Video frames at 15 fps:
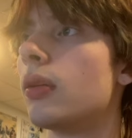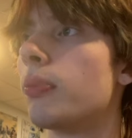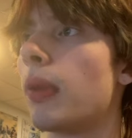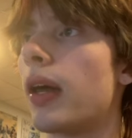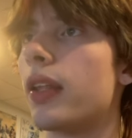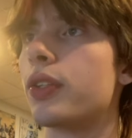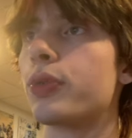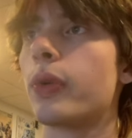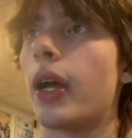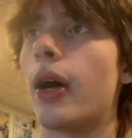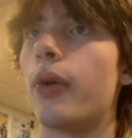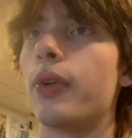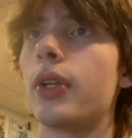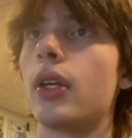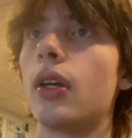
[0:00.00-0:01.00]
by this
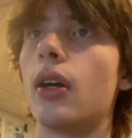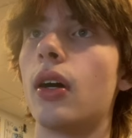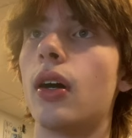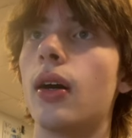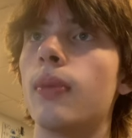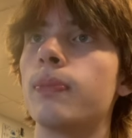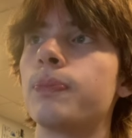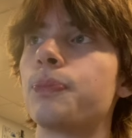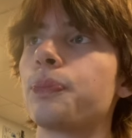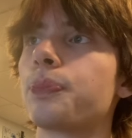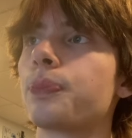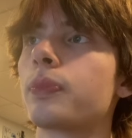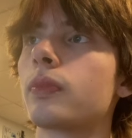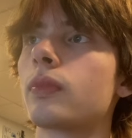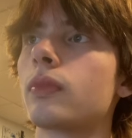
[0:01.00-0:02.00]
round.
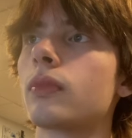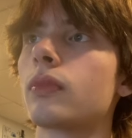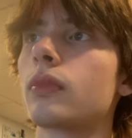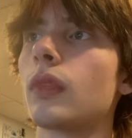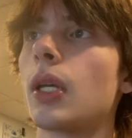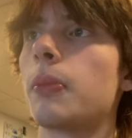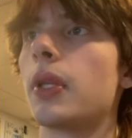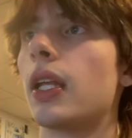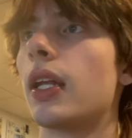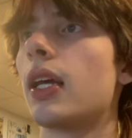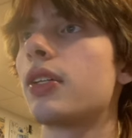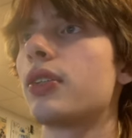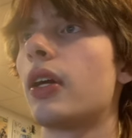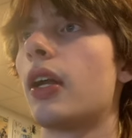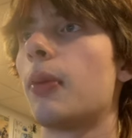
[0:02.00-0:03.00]
But the
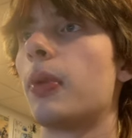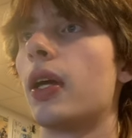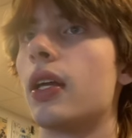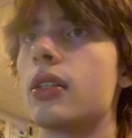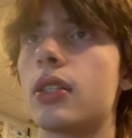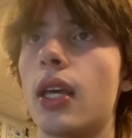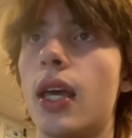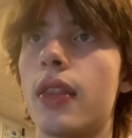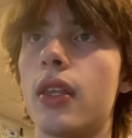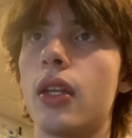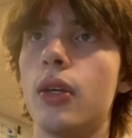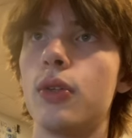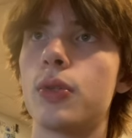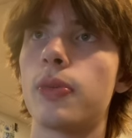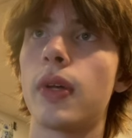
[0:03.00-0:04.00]
next round I played against Anthony,
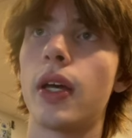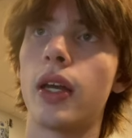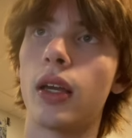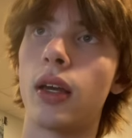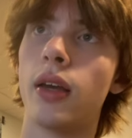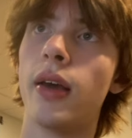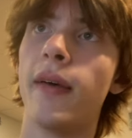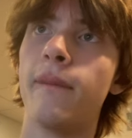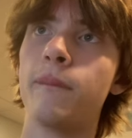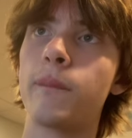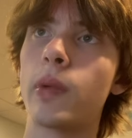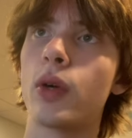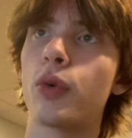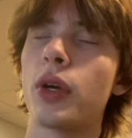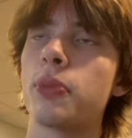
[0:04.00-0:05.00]
who's playing
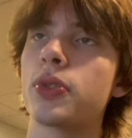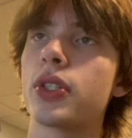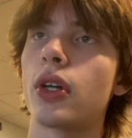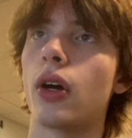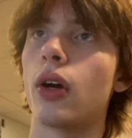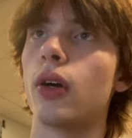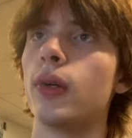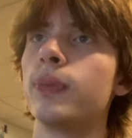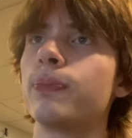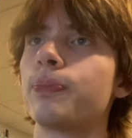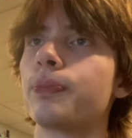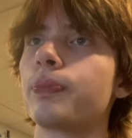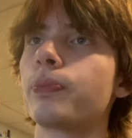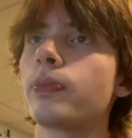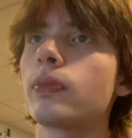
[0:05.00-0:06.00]
Grimmsnarl.
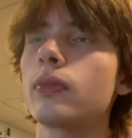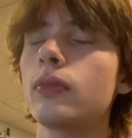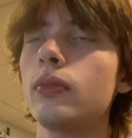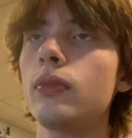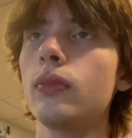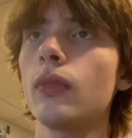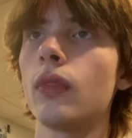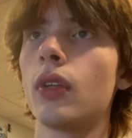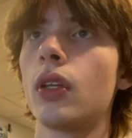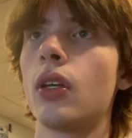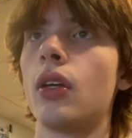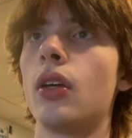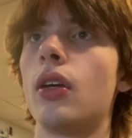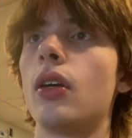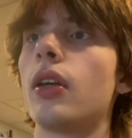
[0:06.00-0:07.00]

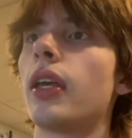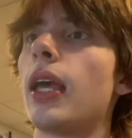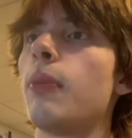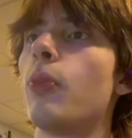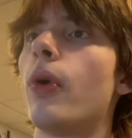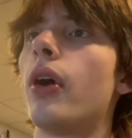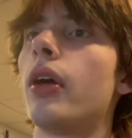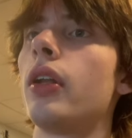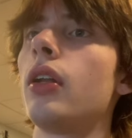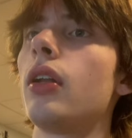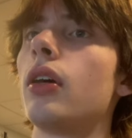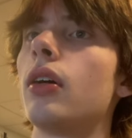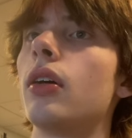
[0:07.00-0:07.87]
Game 1,